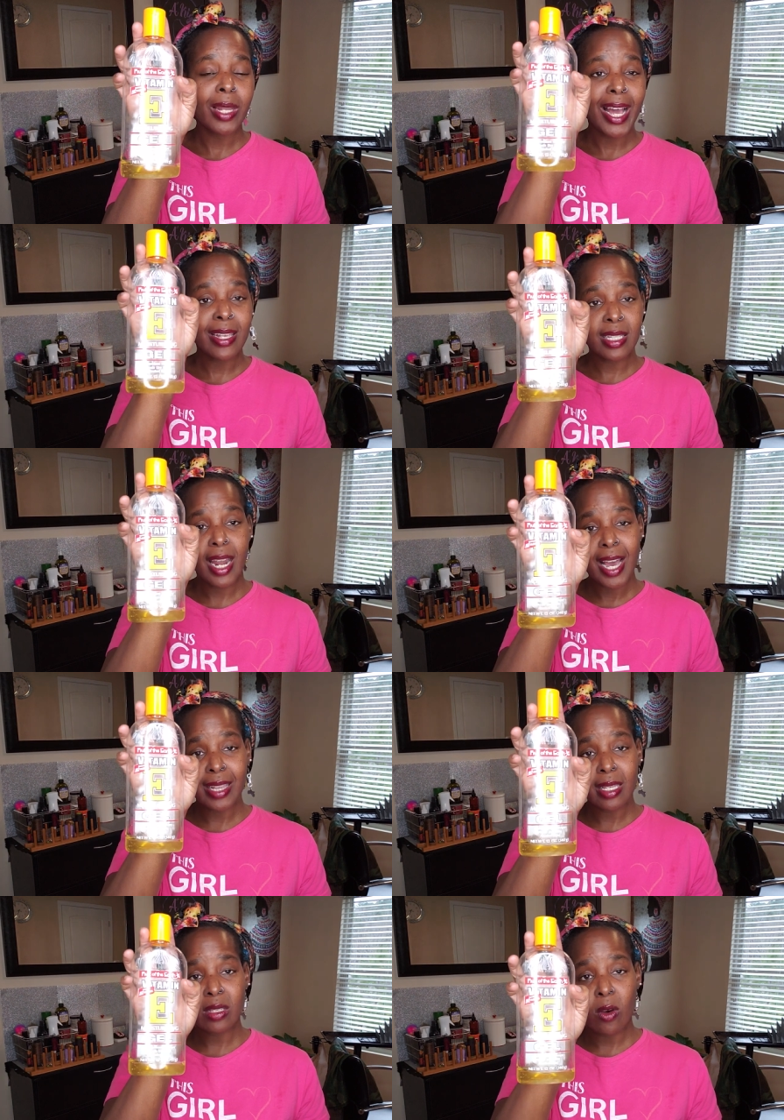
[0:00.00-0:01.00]
Like I said, I
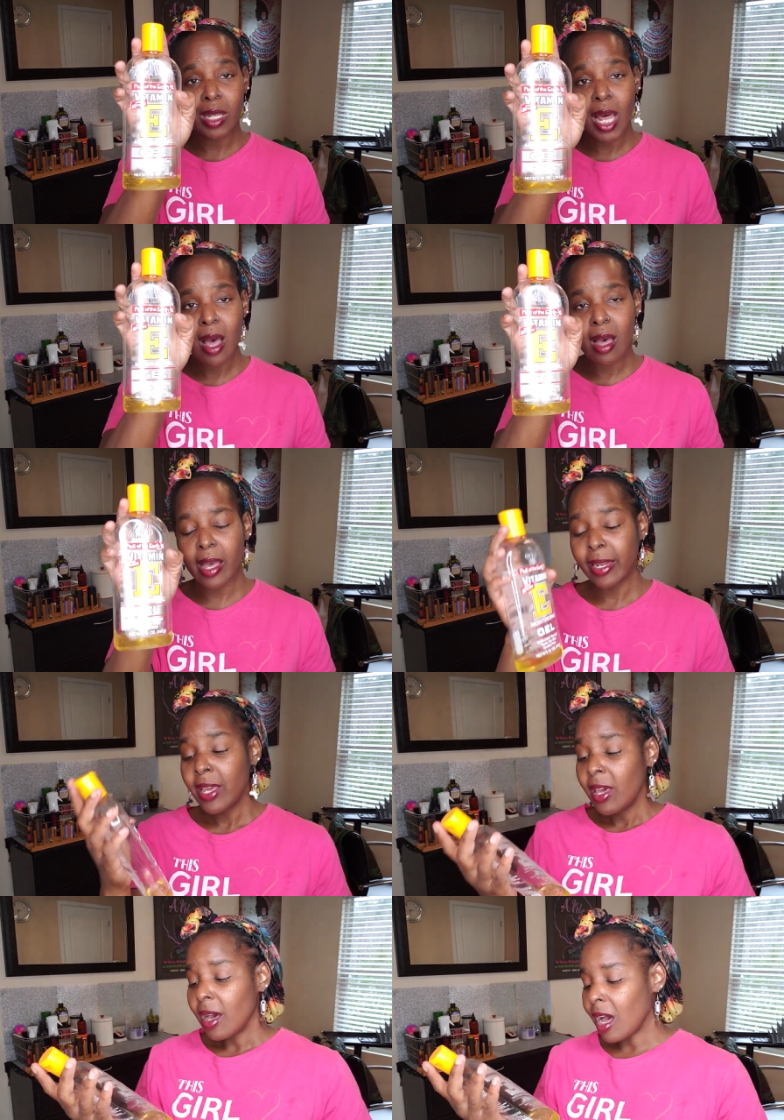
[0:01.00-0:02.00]
got this online.
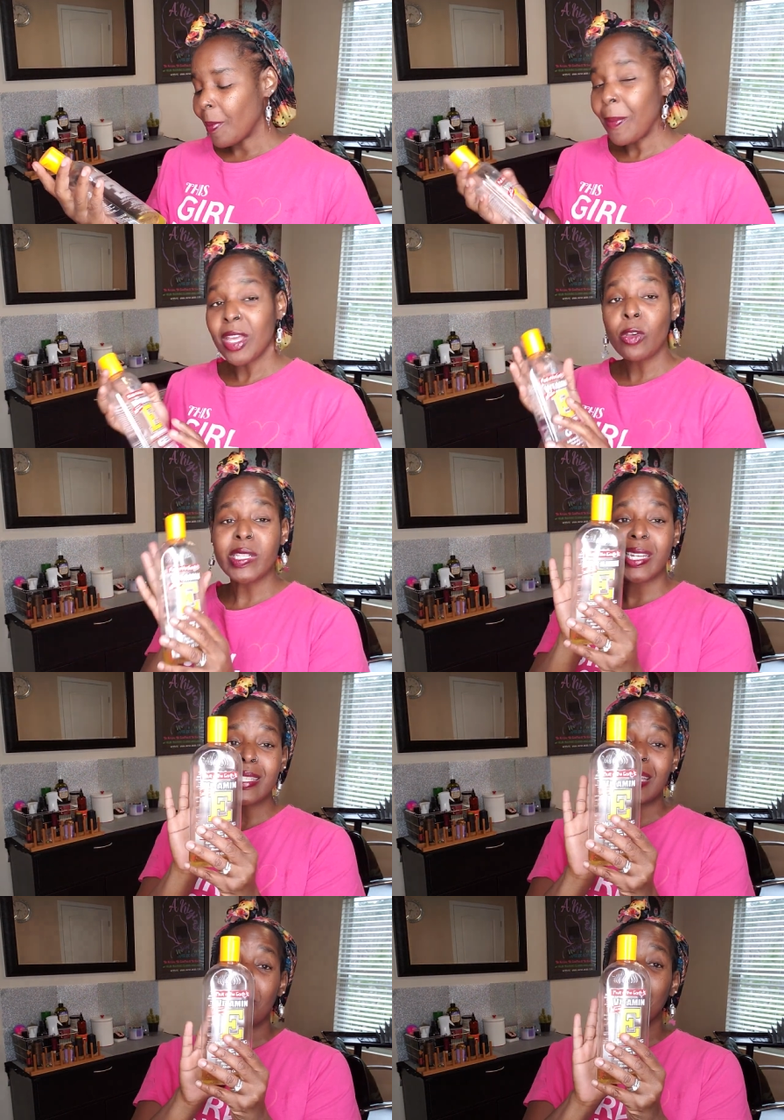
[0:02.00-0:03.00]
Um, I've been using
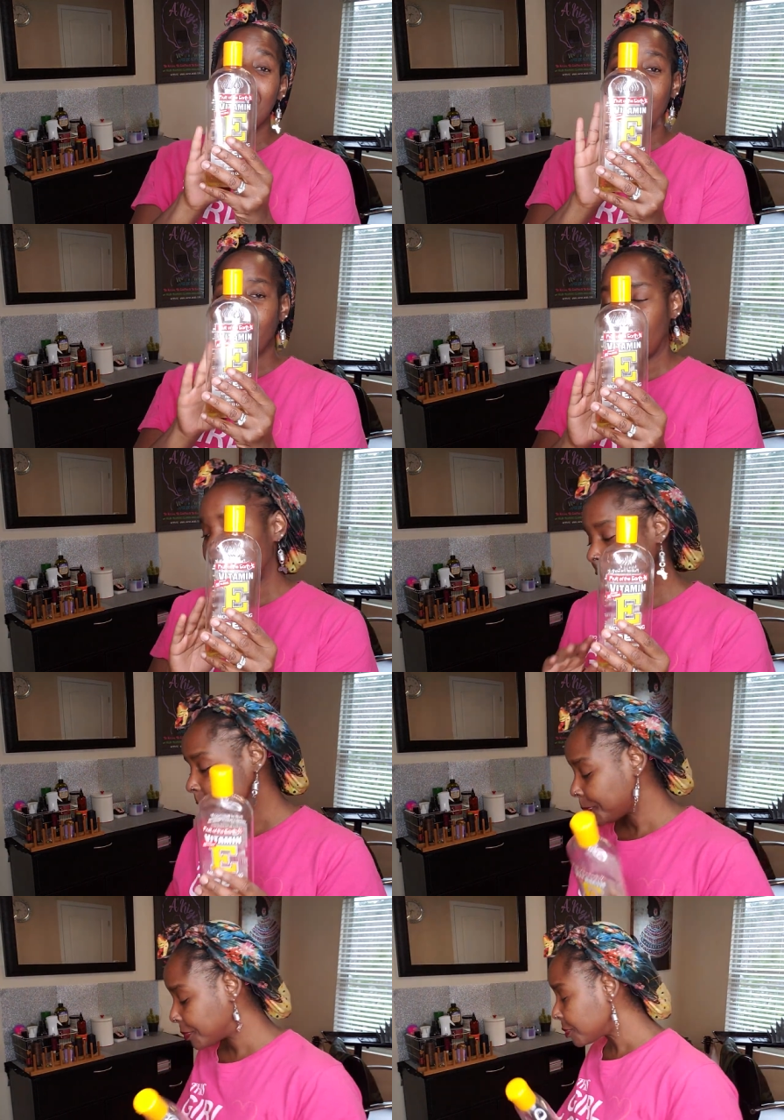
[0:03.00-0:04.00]
this in my hair.